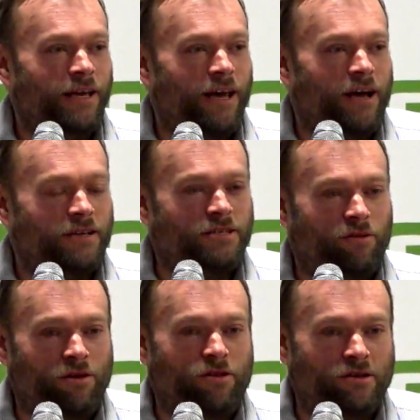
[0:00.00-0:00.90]
yeah.
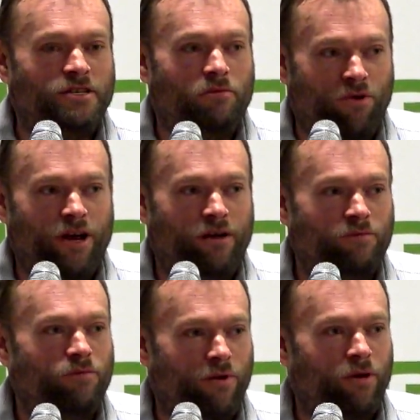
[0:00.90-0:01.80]
So there's some pretty
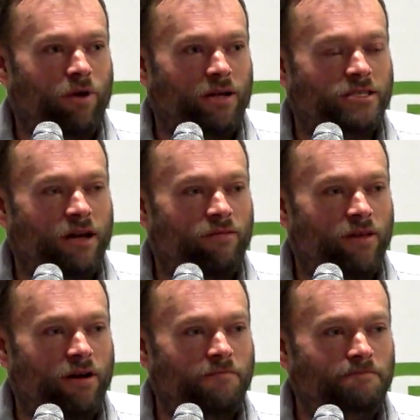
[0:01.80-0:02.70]
wild stuff
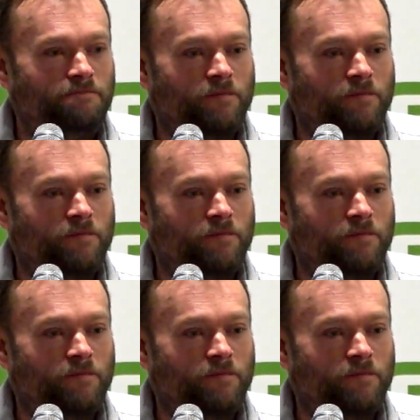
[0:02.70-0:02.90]
there.